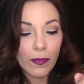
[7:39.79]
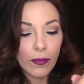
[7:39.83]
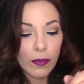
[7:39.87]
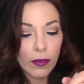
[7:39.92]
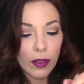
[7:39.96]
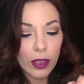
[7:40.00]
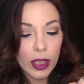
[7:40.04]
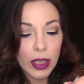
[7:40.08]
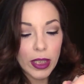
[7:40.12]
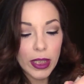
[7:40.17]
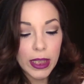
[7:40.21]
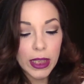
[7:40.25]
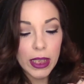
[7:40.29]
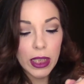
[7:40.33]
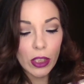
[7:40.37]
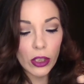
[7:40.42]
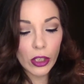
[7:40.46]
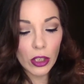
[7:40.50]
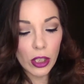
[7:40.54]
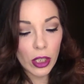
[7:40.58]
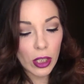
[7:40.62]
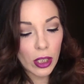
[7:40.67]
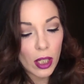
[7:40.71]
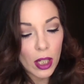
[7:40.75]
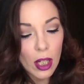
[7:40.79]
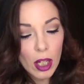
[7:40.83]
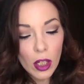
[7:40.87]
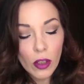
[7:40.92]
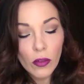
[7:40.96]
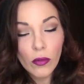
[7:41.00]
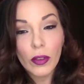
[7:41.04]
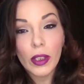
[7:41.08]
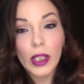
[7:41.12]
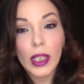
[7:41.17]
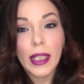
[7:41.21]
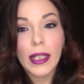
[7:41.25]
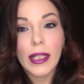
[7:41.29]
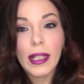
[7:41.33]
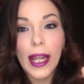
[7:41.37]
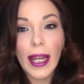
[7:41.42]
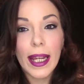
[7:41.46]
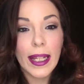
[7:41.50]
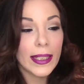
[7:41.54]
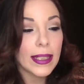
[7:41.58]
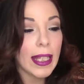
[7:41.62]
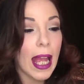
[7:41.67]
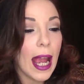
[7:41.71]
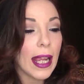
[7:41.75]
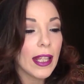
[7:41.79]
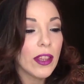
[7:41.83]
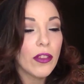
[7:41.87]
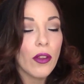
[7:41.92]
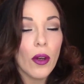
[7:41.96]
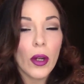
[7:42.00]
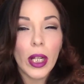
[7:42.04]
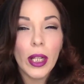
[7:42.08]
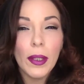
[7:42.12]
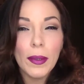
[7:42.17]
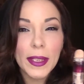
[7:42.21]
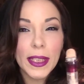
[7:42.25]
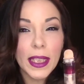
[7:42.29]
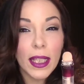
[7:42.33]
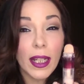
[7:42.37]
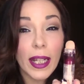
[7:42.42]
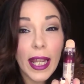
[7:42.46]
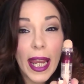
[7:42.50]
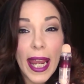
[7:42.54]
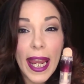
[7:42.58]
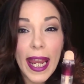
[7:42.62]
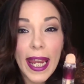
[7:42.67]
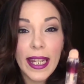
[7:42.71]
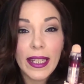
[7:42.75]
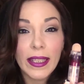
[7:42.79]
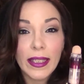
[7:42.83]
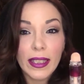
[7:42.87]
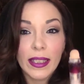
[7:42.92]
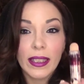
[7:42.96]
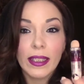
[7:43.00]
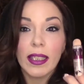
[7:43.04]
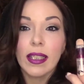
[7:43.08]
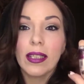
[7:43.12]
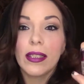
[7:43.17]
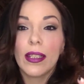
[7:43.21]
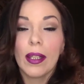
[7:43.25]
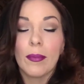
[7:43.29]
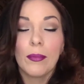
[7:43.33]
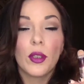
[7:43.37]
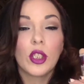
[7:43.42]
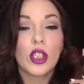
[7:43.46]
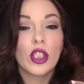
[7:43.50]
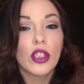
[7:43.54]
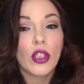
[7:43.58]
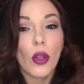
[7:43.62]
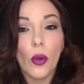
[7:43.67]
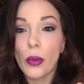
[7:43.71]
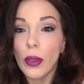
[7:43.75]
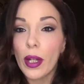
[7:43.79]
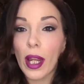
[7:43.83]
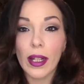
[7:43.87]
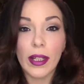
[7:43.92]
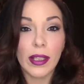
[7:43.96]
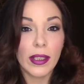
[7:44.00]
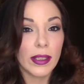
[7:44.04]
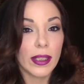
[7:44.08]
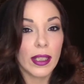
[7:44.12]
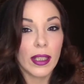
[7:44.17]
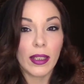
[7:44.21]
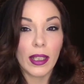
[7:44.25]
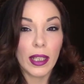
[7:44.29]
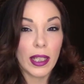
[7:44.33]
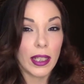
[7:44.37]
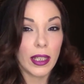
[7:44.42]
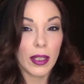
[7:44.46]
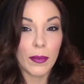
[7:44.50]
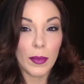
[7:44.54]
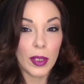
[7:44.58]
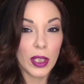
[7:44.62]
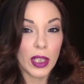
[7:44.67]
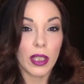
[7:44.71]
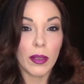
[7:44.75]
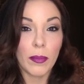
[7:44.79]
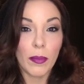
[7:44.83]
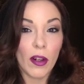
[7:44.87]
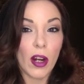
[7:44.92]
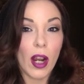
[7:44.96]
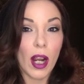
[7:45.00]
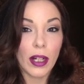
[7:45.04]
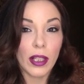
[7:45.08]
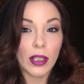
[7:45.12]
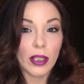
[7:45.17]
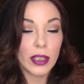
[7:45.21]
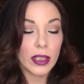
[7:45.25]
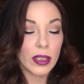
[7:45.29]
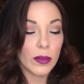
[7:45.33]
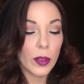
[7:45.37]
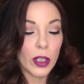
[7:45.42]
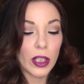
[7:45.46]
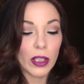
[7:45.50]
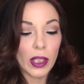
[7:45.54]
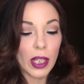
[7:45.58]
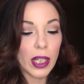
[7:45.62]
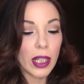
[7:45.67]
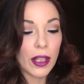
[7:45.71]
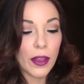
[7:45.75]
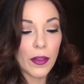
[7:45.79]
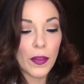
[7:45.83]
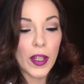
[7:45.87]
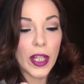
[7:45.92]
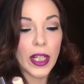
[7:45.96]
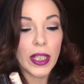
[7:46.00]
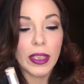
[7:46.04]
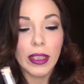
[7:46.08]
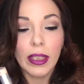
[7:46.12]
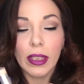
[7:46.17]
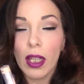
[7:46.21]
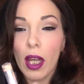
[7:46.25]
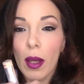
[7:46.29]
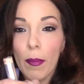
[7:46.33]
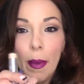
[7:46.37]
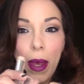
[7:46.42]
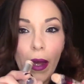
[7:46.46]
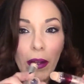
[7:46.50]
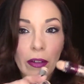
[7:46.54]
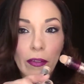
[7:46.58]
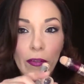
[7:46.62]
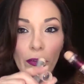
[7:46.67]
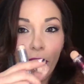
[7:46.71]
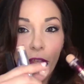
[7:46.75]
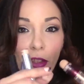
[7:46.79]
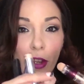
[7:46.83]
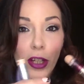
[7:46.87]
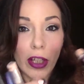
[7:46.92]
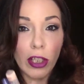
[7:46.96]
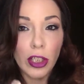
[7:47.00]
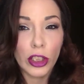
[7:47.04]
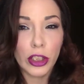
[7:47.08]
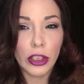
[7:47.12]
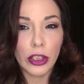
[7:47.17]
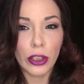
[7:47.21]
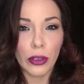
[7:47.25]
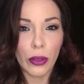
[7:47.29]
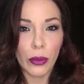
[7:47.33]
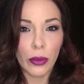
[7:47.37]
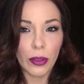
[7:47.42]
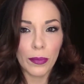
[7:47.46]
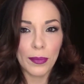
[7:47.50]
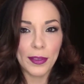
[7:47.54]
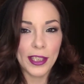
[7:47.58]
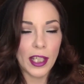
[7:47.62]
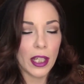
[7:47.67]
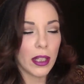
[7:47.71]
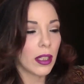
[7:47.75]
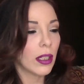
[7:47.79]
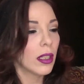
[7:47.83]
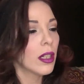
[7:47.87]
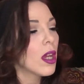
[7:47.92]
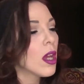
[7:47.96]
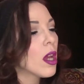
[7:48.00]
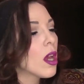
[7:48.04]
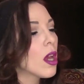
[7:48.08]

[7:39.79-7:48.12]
concealer, really nice. I thought I was gonna hate this because I'm so not into like gimmicky products where like things come out of things, you know what I'm saying?